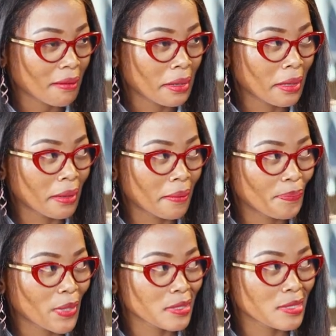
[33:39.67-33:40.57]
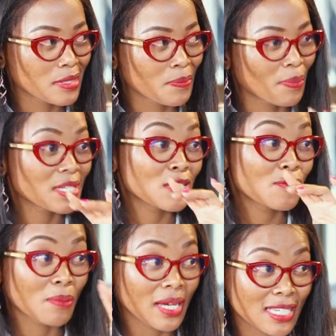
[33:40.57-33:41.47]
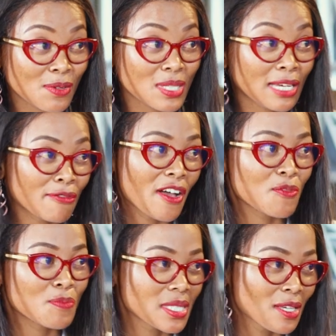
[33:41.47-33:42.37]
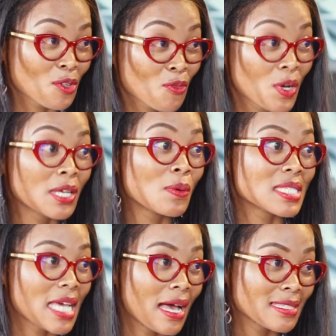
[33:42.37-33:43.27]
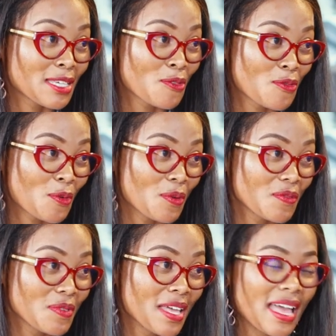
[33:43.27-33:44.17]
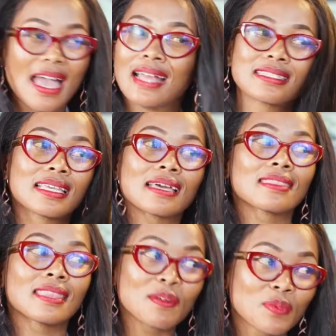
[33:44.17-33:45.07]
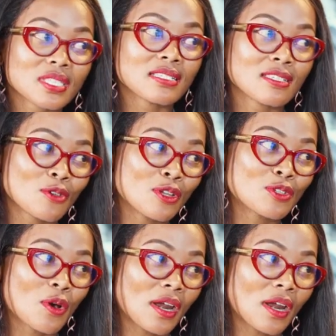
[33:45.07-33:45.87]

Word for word: He his budget for marketing was like five percent of what he was asking for, mm. and he's like, that business is going to